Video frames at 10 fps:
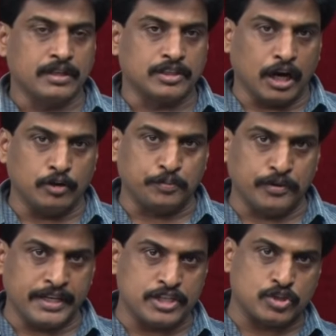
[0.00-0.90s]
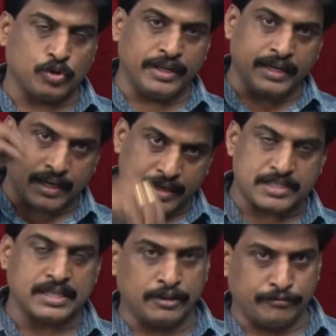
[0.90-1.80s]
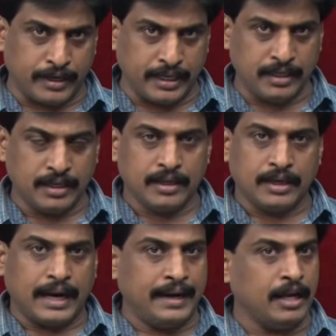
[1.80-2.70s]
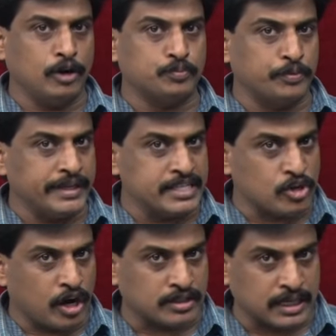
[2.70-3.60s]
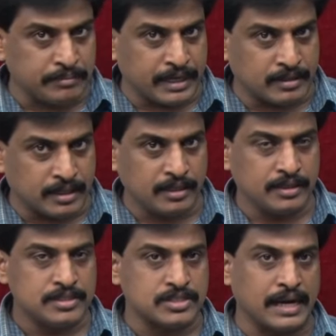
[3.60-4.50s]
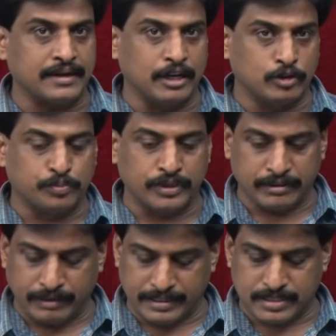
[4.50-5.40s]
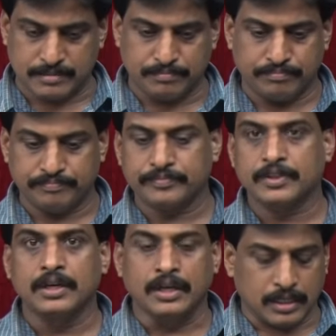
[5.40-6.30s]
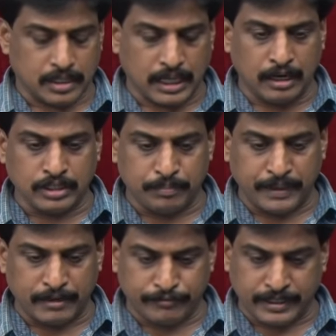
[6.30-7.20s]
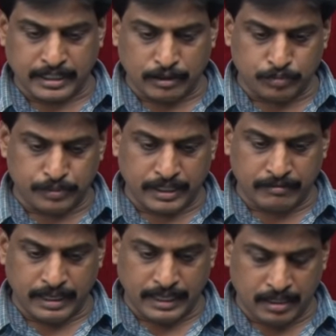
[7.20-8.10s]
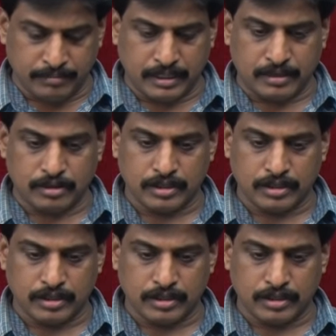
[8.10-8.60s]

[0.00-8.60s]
the output is storing in result file, and output is not coming on the standard output device. Now the perfect output available